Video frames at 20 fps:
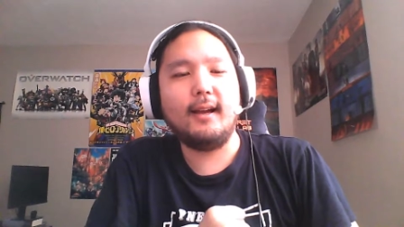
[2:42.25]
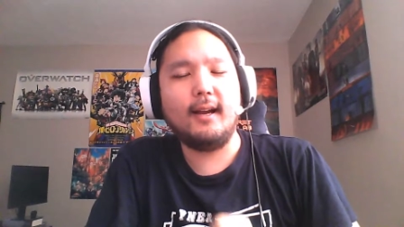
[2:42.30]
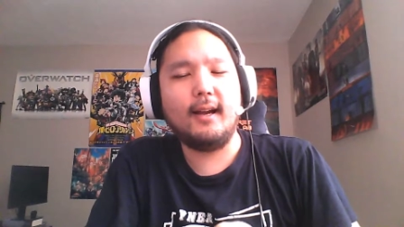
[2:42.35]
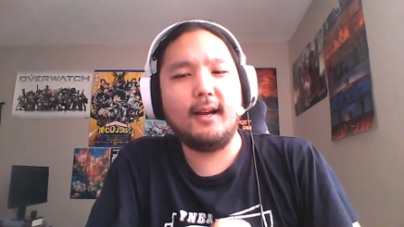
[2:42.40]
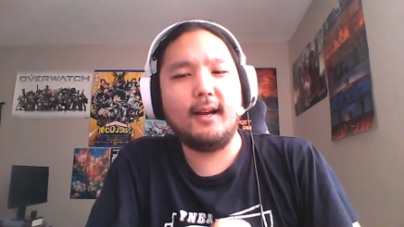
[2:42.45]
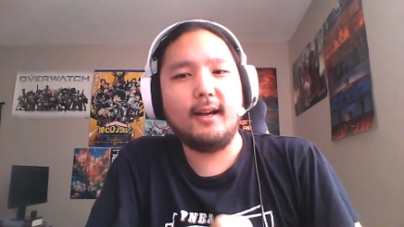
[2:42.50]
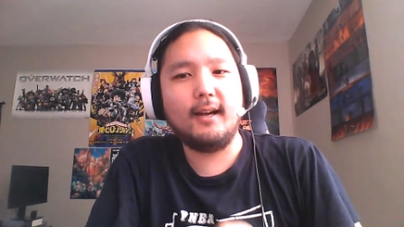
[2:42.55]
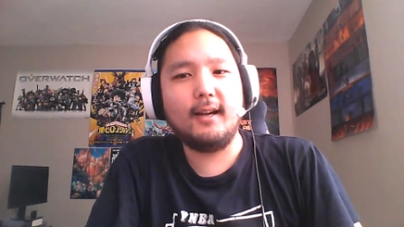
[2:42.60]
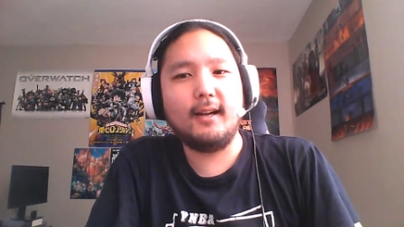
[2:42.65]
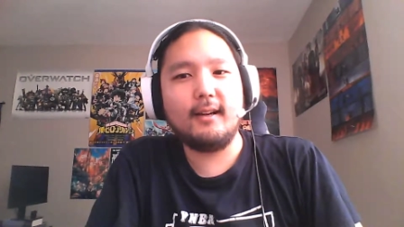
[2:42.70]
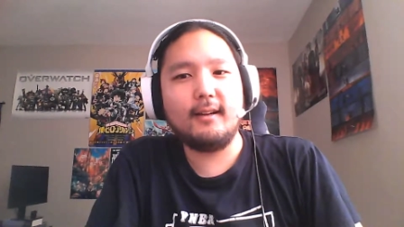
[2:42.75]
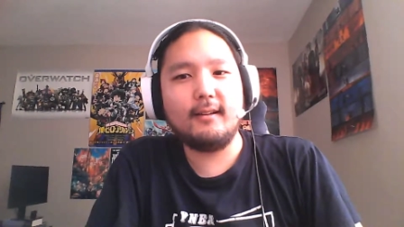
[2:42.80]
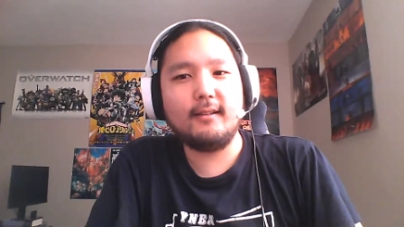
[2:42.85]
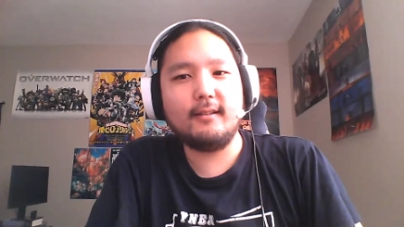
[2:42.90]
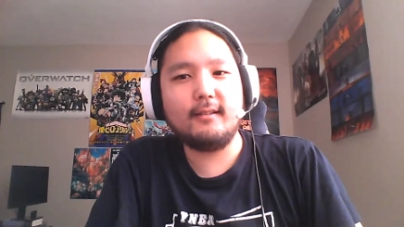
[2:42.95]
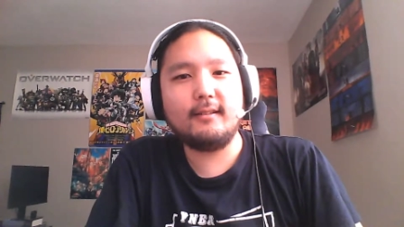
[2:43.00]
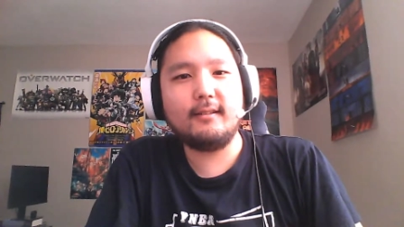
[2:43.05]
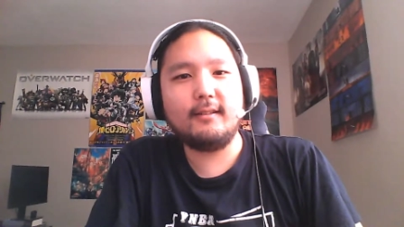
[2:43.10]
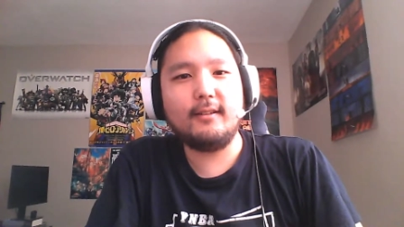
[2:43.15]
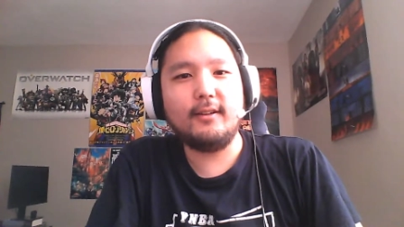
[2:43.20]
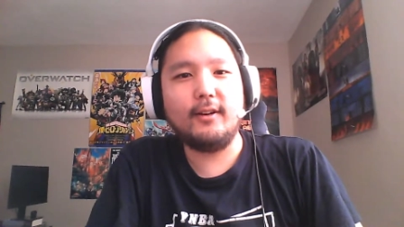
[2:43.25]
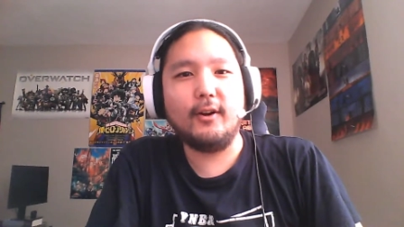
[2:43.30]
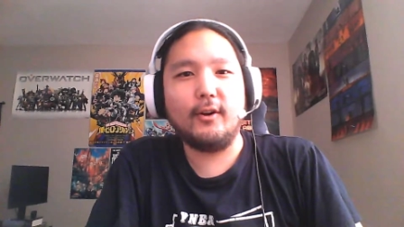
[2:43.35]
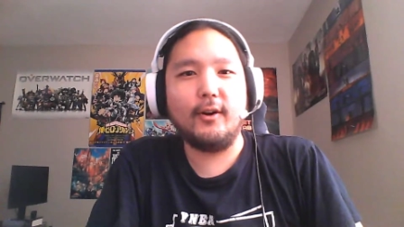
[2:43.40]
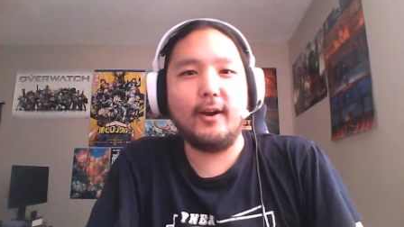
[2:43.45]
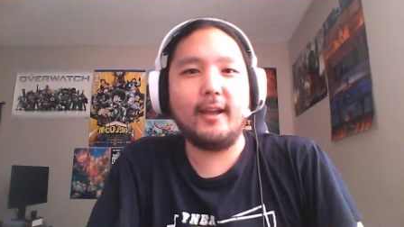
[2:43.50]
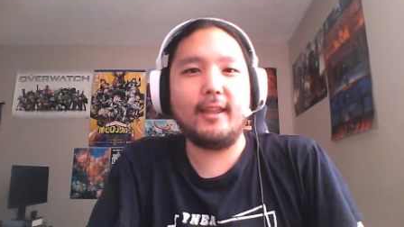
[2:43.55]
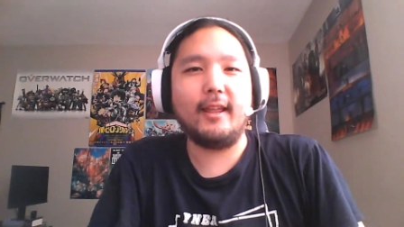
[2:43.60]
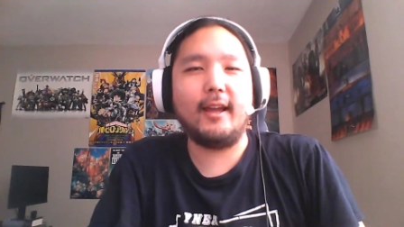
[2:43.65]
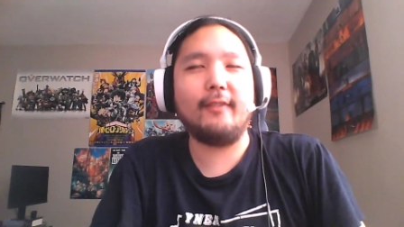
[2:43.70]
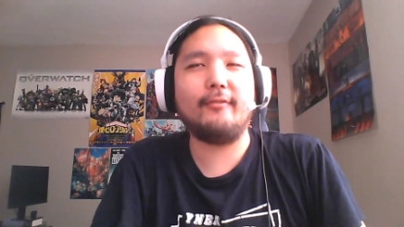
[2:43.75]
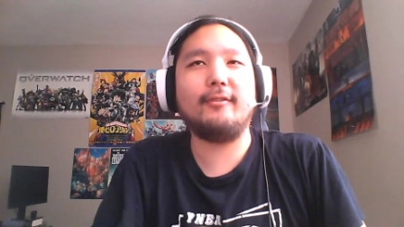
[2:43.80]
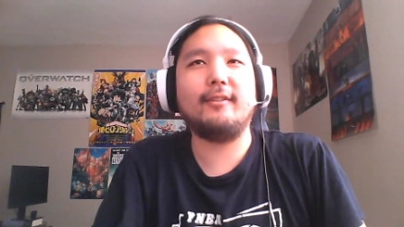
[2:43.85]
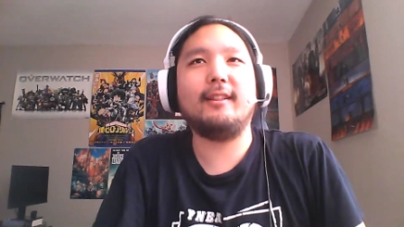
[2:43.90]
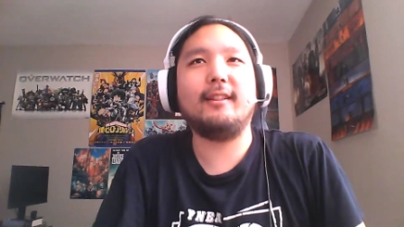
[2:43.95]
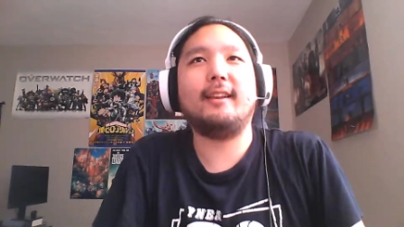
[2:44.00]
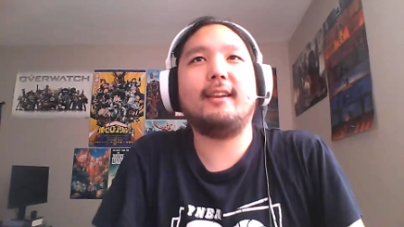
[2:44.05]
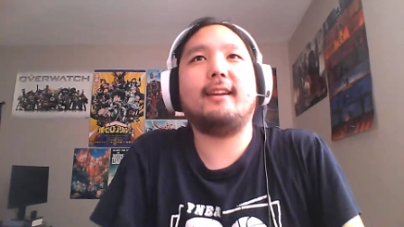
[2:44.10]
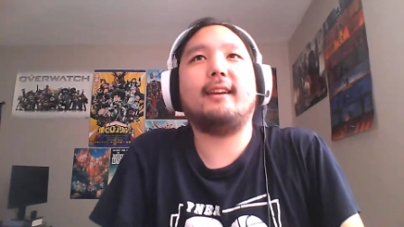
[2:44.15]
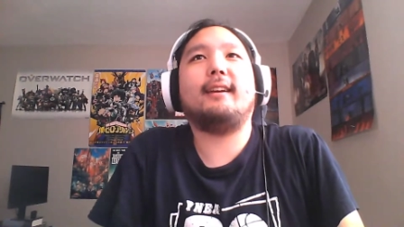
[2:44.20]
uh, you know, I, I
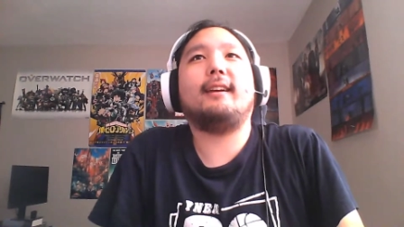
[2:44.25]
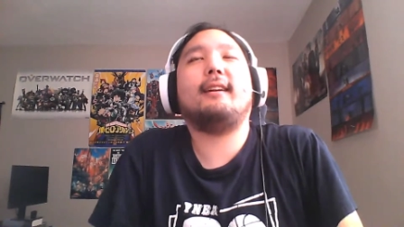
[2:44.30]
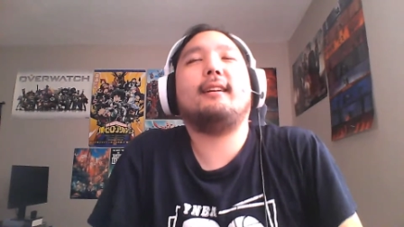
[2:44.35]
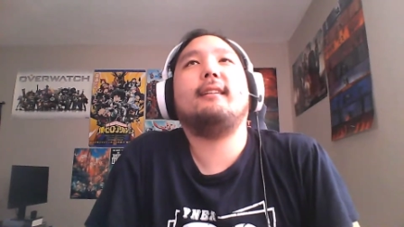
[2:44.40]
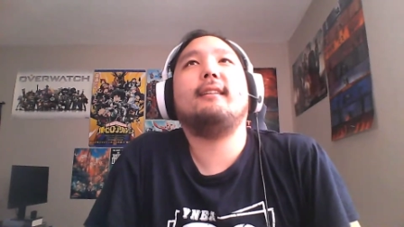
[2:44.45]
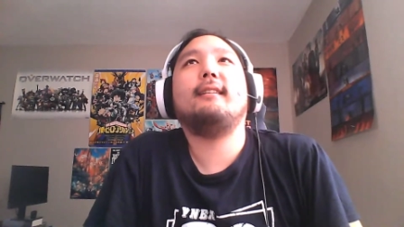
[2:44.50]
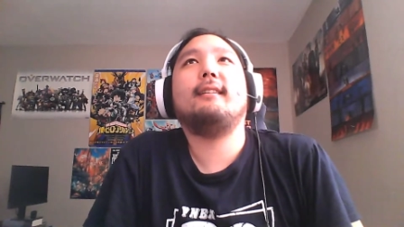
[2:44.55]
feel like